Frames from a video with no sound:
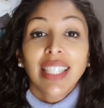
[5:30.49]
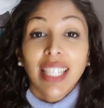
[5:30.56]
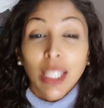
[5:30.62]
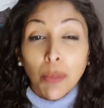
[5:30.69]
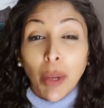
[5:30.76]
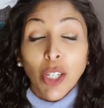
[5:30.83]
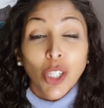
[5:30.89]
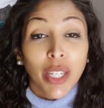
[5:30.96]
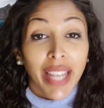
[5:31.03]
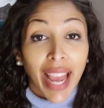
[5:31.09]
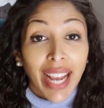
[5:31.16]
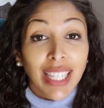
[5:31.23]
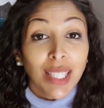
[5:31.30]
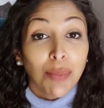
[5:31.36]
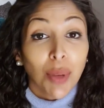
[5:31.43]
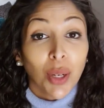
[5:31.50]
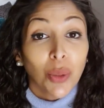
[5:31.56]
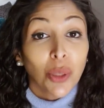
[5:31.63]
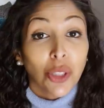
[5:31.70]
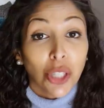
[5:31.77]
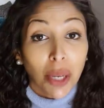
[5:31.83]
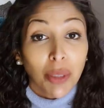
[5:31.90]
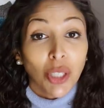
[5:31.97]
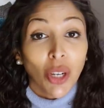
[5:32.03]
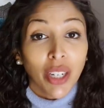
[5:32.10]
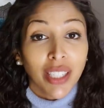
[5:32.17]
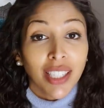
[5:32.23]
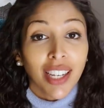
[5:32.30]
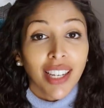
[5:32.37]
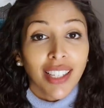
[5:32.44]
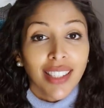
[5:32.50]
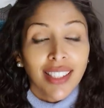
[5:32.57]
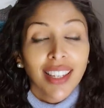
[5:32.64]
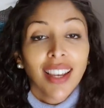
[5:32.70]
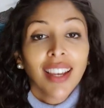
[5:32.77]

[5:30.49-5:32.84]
especially eczema or dermatitis,